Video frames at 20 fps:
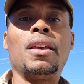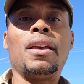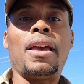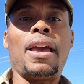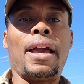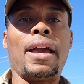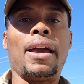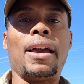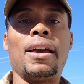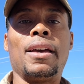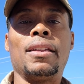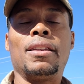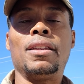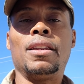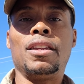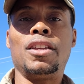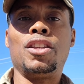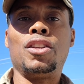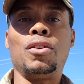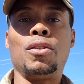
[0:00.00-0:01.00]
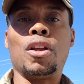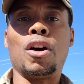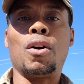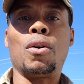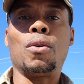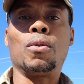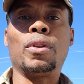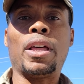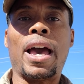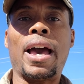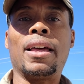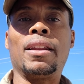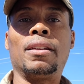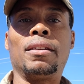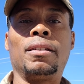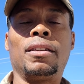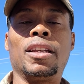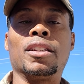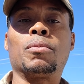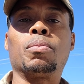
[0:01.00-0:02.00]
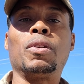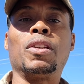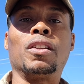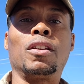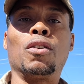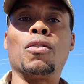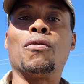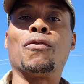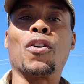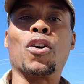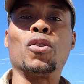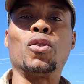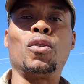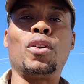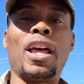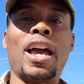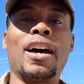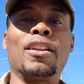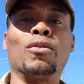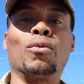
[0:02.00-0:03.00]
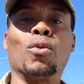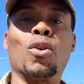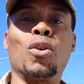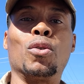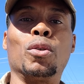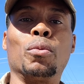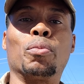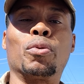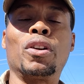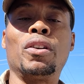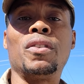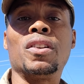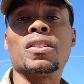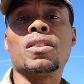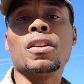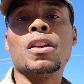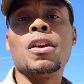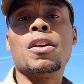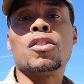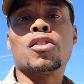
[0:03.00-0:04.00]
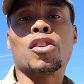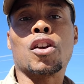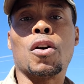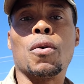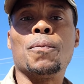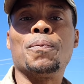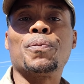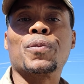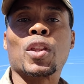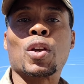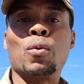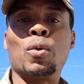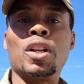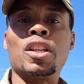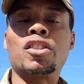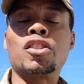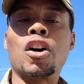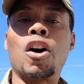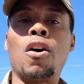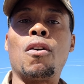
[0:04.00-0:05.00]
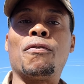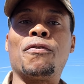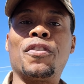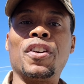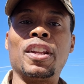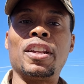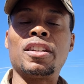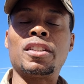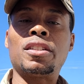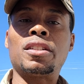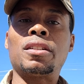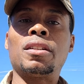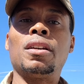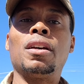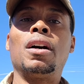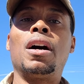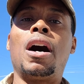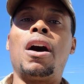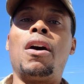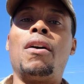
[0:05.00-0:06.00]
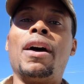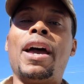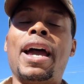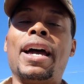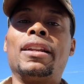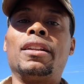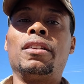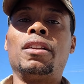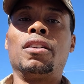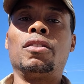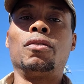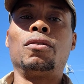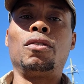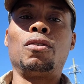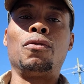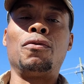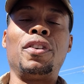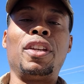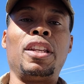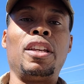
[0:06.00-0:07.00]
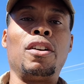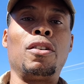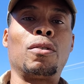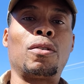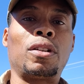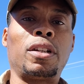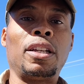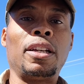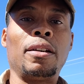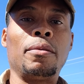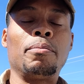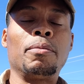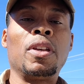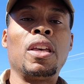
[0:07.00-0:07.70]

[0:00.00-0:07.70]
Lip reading: And that gets me a little further down the road than previous. So when it's all finished, I'll add another little video clip